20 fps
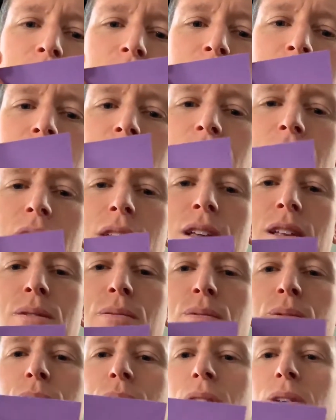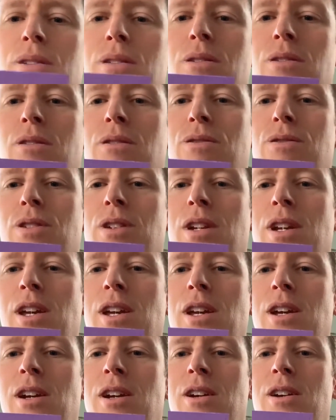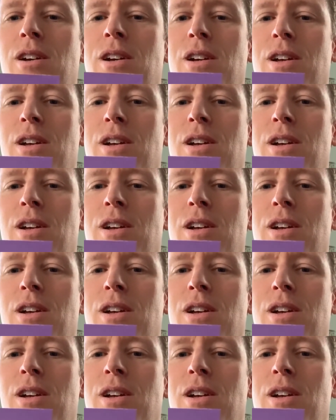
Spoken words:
and place it over here.